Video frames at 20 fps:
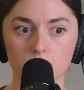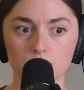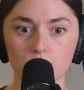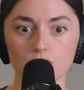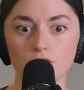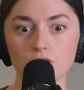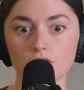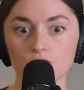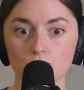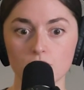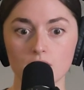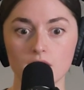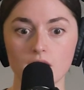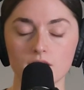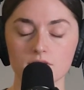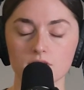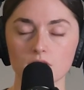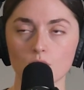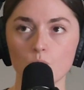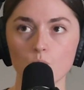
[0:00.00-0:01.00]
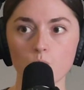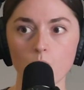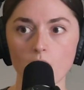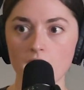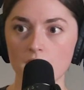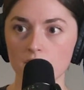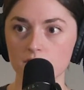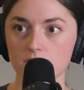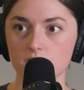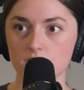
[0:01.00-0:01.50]
during training, I was like,
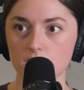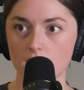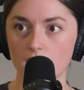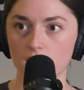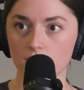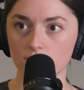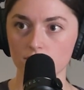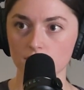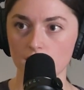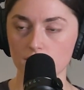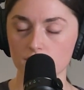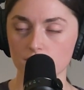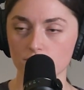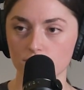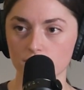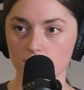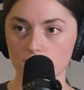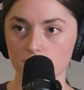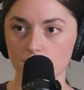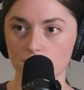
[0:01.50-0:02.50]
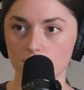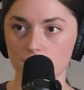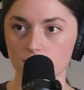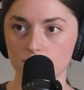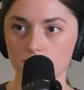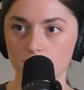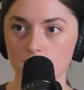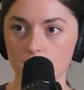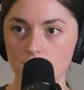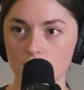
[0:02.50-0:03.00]
wow, this is a hell of a lot different
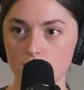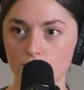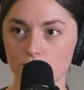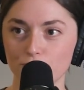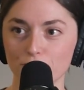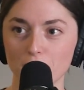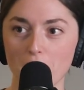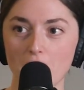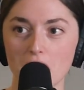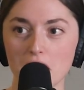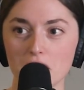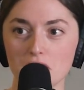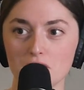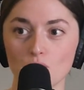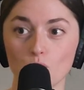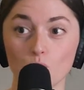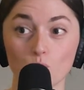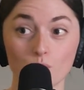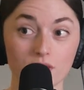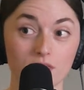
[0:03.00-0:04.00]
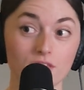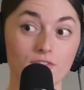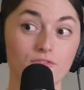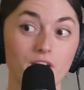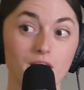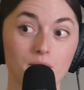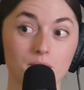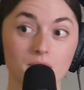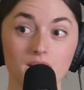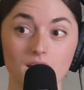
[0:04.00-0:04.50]
than flying with the
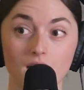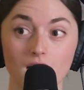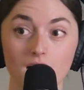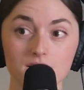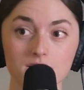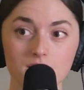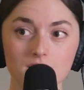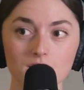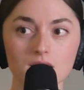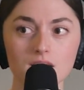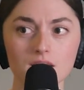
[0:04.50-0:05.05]
family constantly.